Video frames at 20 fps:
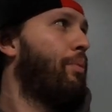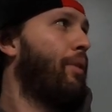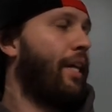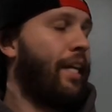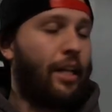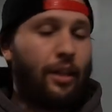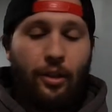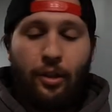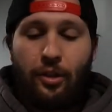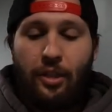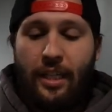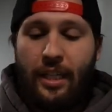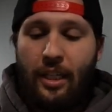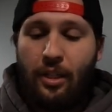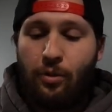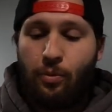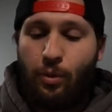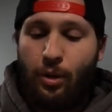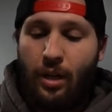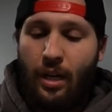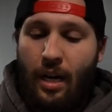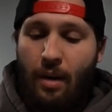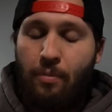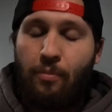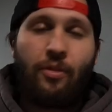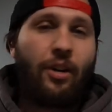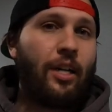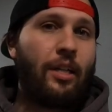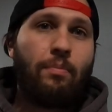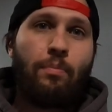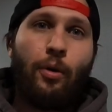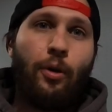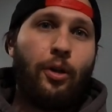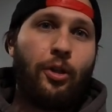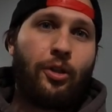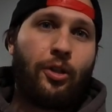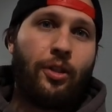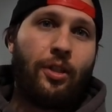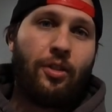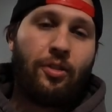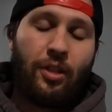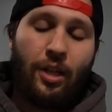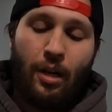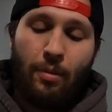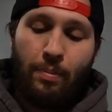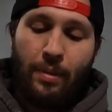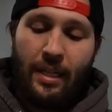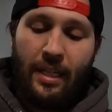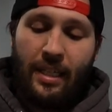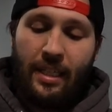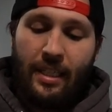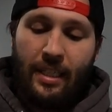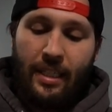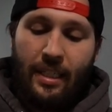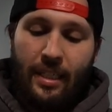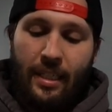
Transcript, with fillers: Planet 13 is one, I'm very bullish on this company.